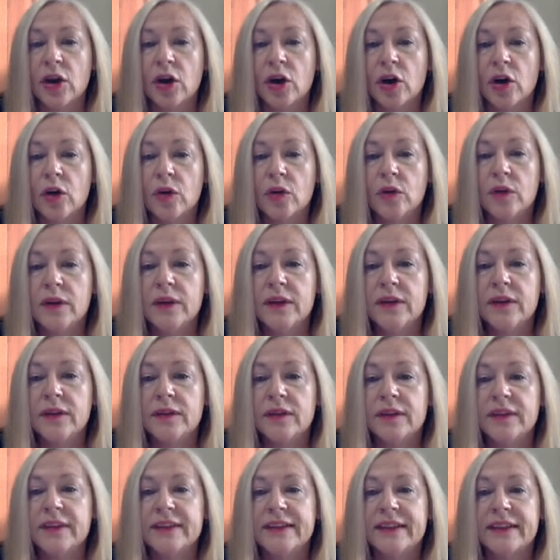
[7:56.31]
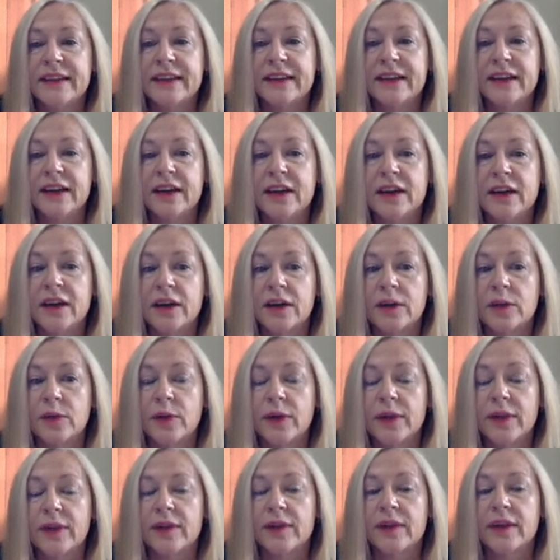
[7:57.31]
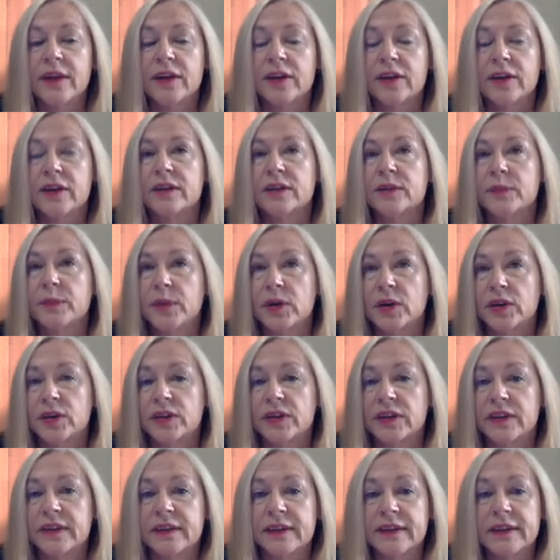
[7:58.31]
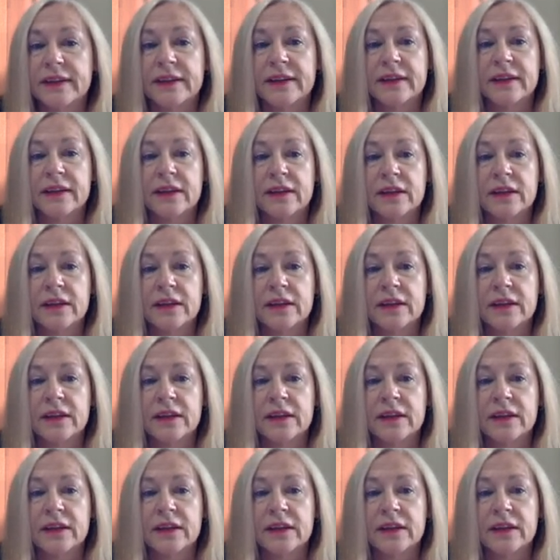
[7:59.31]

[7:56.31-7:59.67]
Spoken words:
only using data on whether the good is purchased.